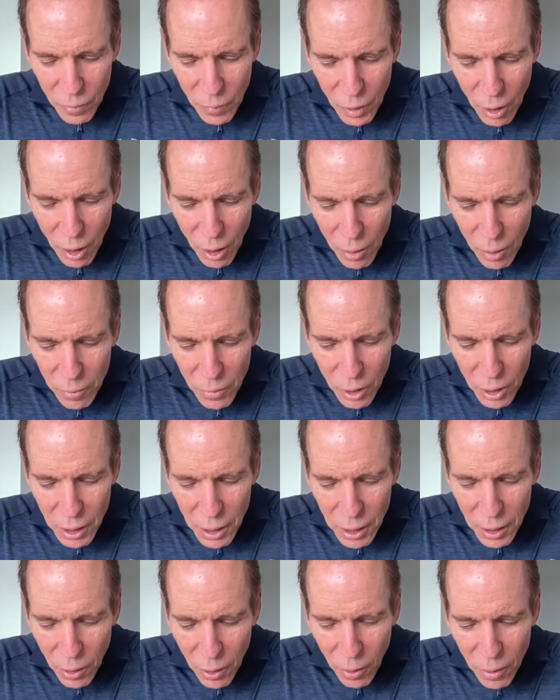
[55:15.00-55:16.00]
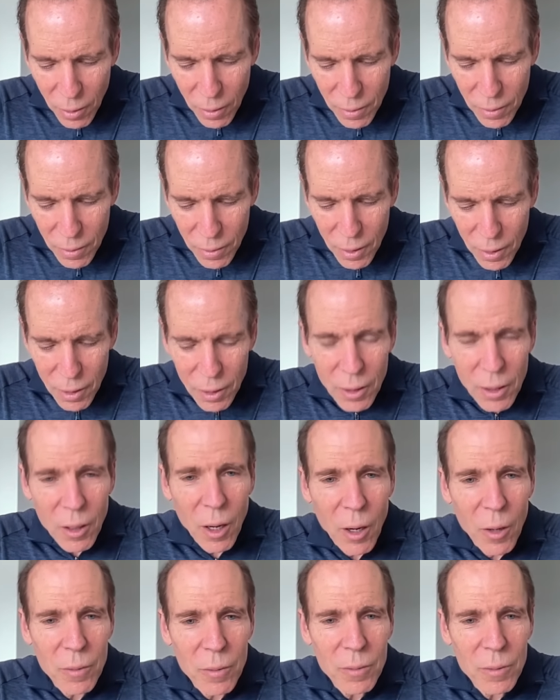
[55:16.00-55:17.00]
um, a year you
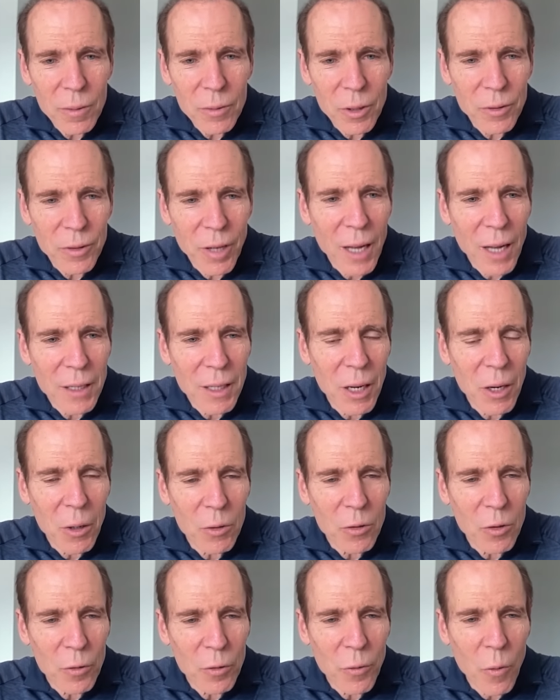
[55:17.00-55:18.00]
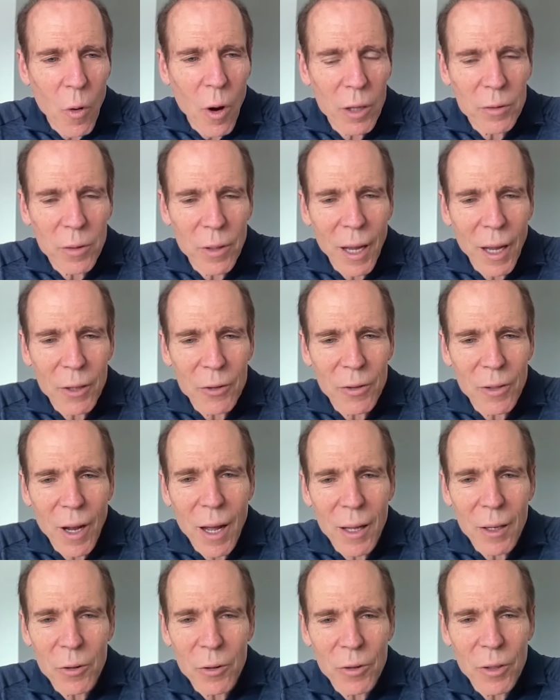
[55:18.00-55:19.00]
know, to 10 years is
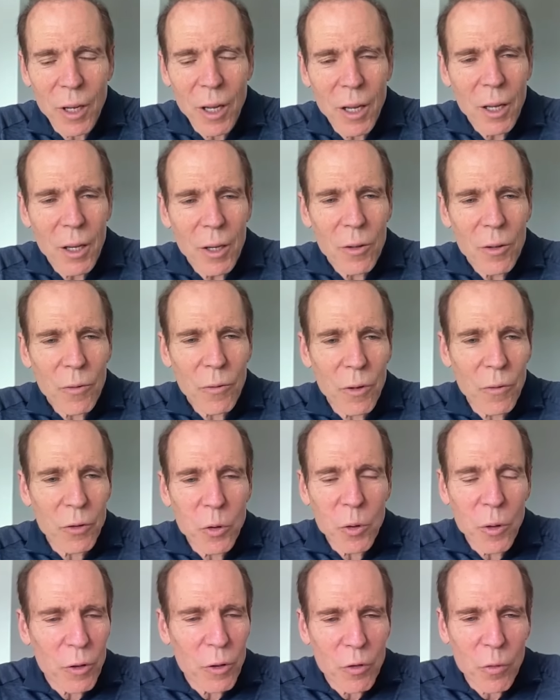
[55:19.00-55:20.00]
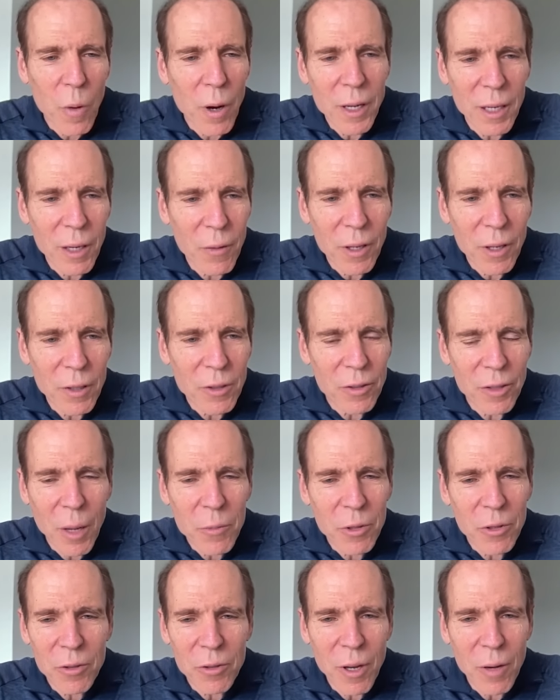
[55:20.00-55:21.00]
$400,000. If you do that for 20, if you had stem
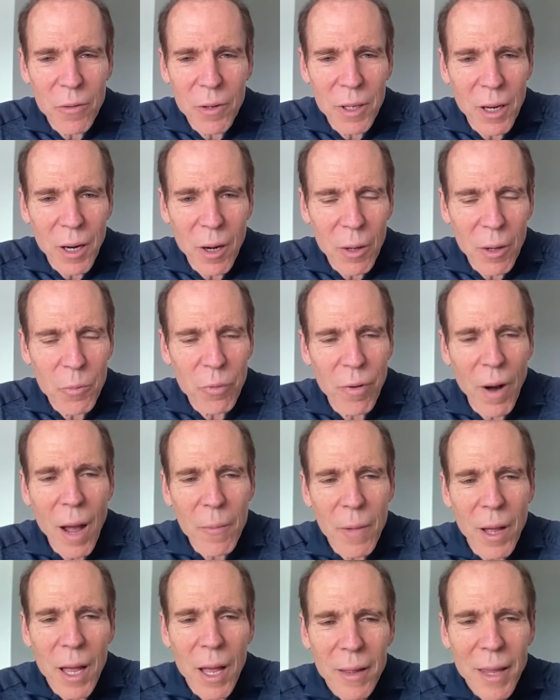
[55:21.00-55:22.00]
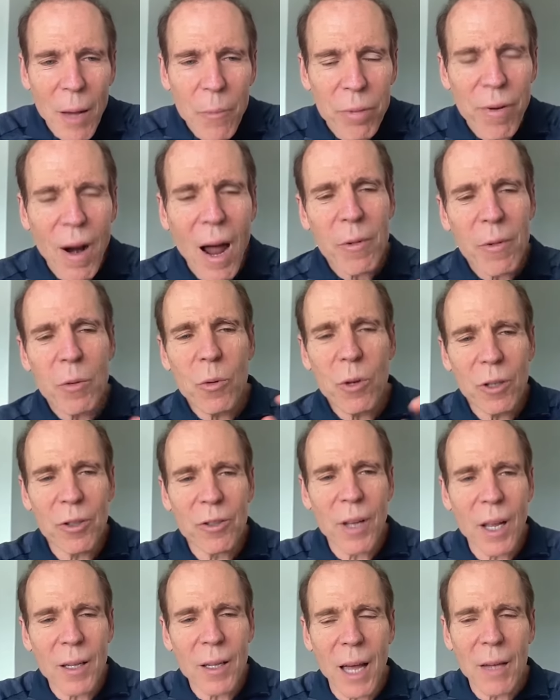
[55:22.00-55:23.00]
cells every year, it that probably would
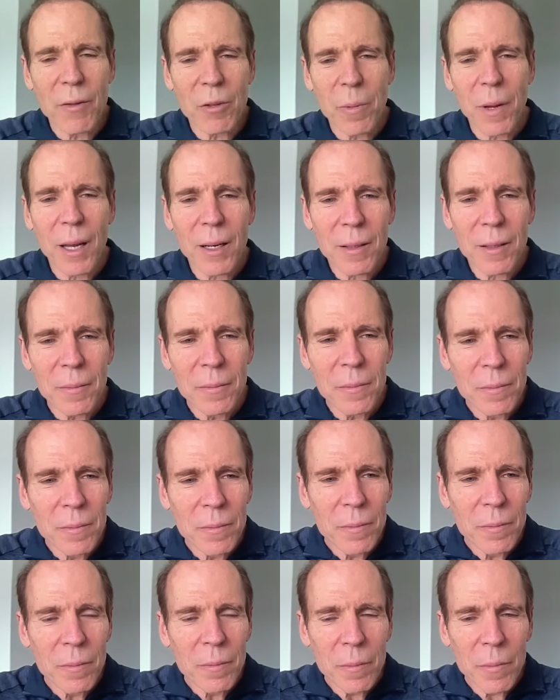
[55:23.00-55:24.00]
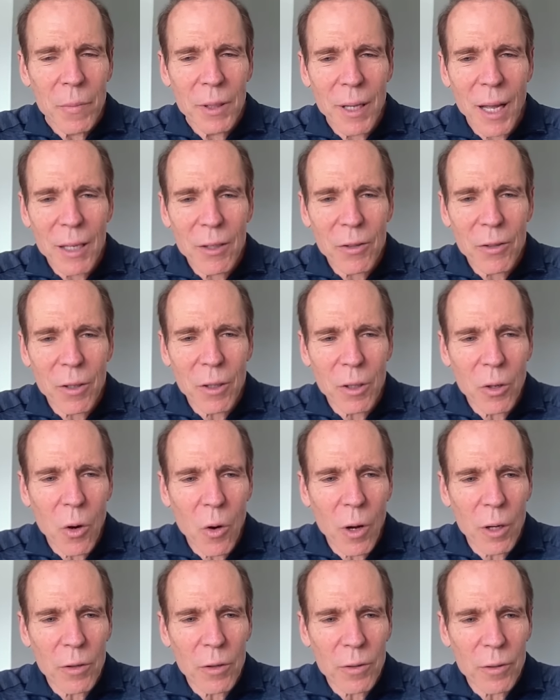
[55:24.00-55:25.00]
extend lifespan, but that's going to
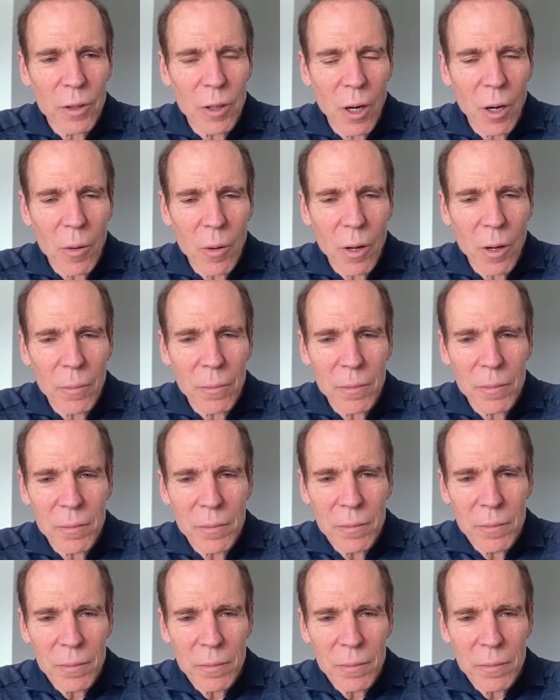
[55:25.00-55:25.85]
cost, you know, um,